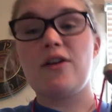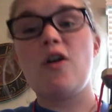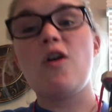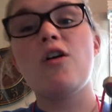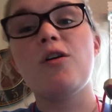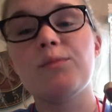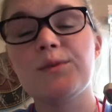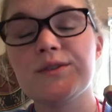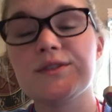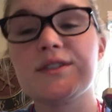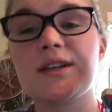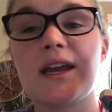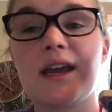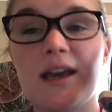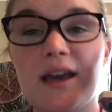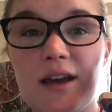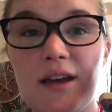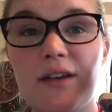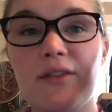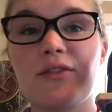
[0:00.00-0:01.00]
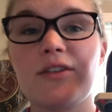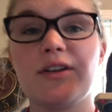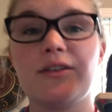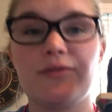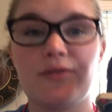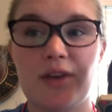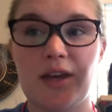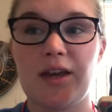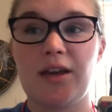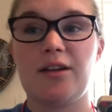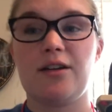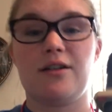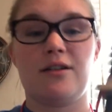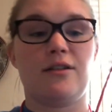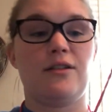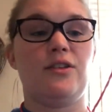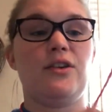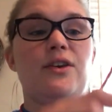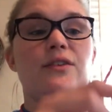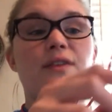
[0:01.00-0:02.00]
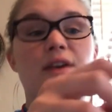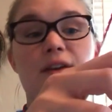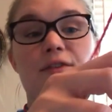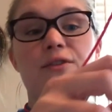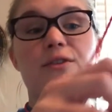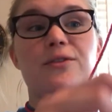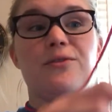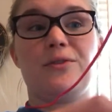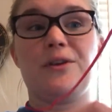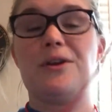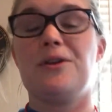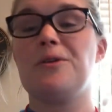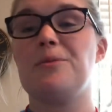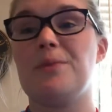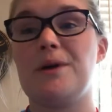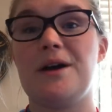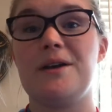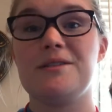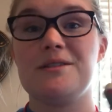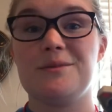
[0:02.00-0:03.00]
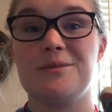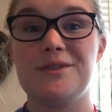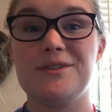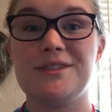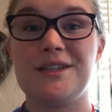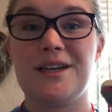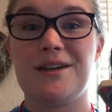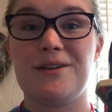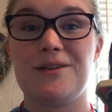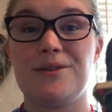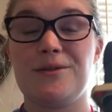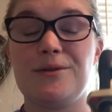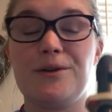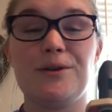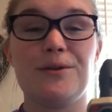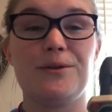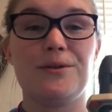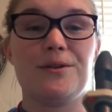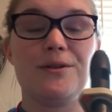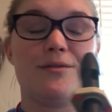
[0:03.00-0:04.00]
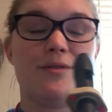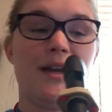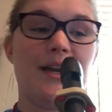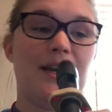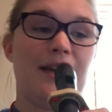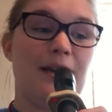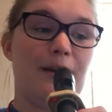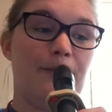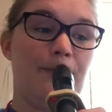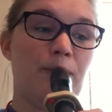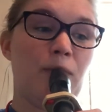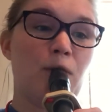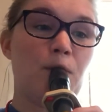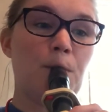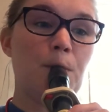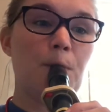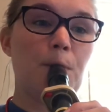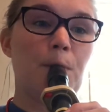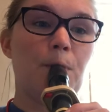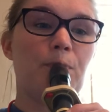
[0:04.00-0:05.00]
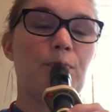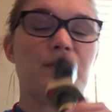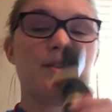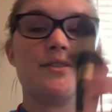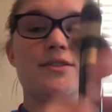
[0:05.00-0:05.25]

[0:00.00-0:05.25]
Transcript: almost every finger. You have every finger possible down on the recorder right now. So